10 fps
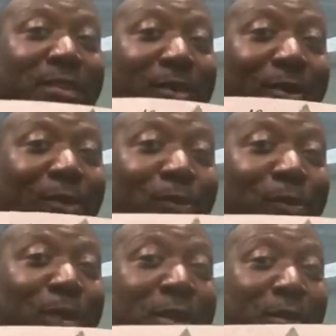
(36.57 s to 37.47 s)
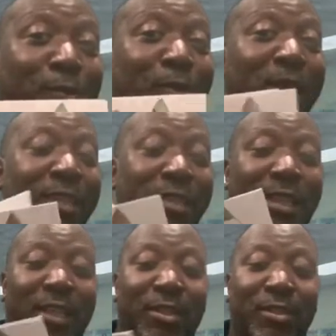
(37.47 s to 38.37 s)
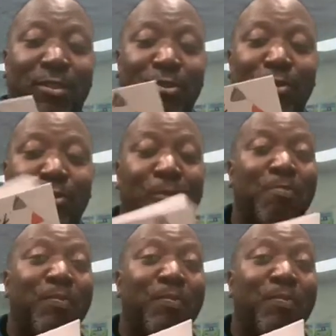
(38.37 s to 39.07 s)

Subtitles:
to go run a race at school,